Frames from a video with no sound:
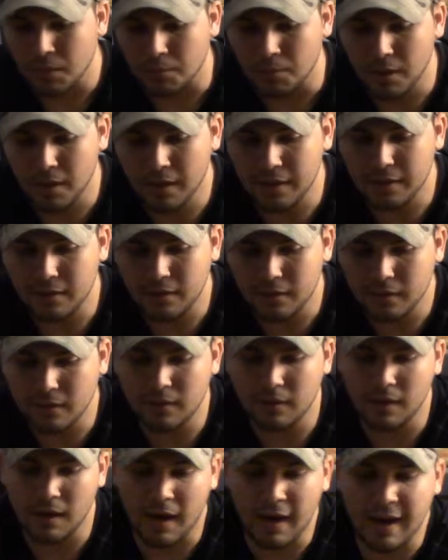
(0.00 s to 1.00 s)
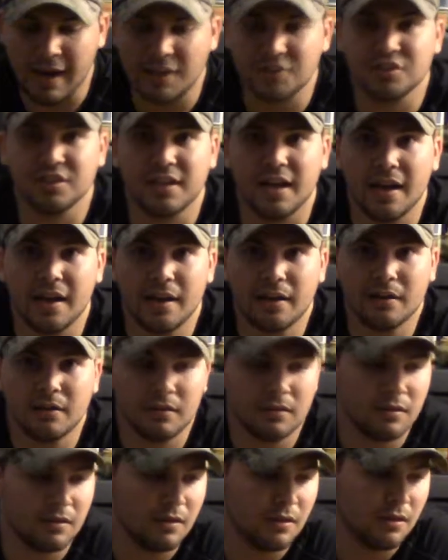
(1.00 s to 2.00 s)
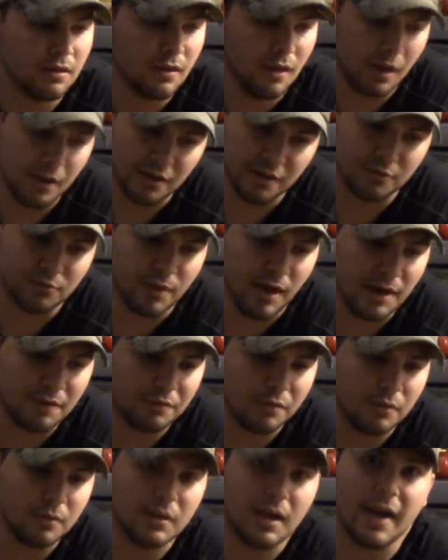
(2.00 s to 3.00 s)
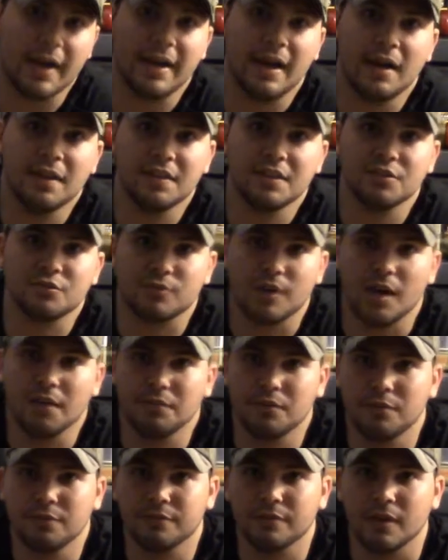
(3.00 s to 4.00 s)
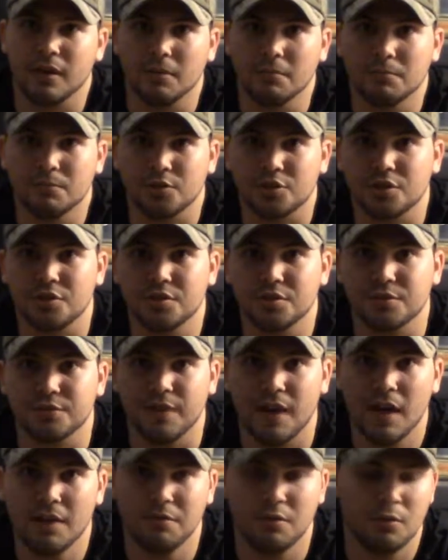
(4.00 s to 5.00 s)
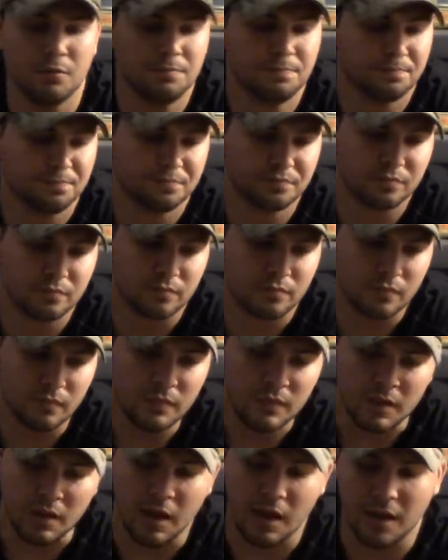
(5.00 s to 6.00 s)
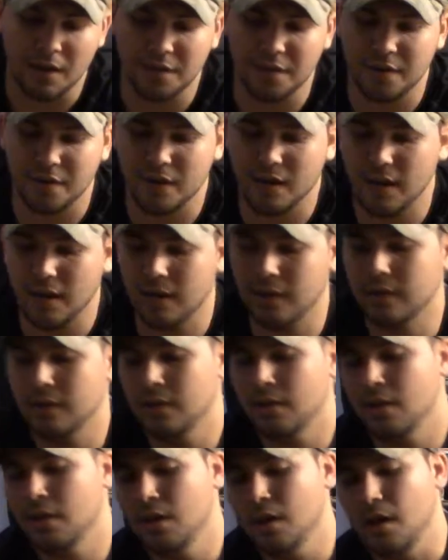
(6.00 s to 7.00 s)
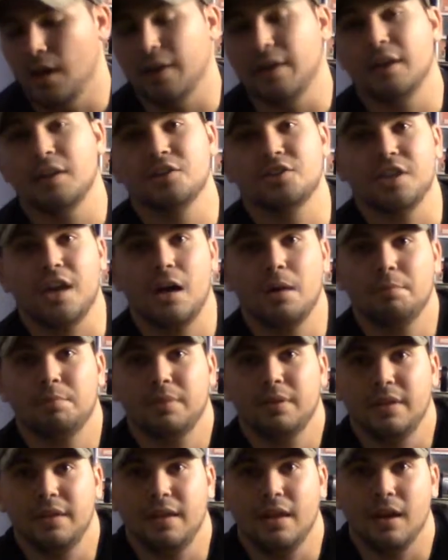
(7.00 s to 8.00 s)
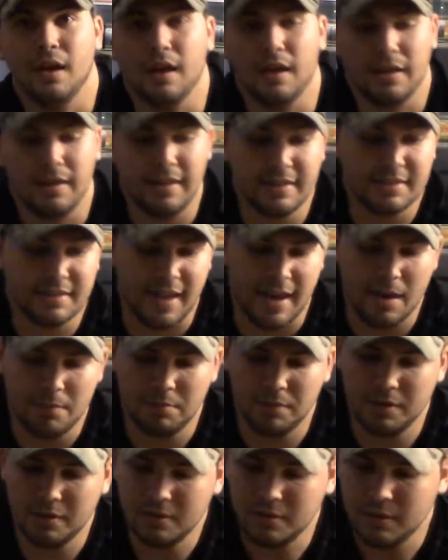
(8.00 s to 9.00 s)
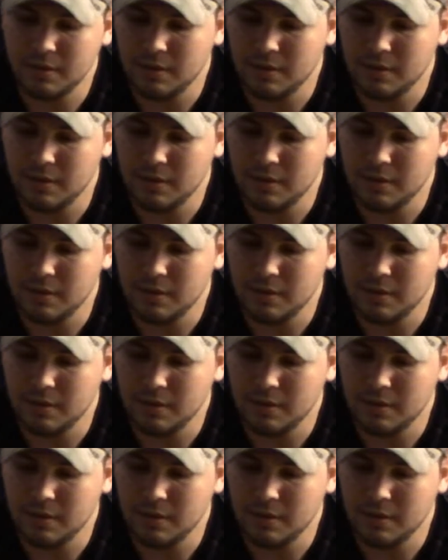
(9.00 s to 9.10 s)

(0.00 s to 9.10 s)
but I actually got a good rifle. I got this rifle from Sure Survival. They're a gun shop in Tampa,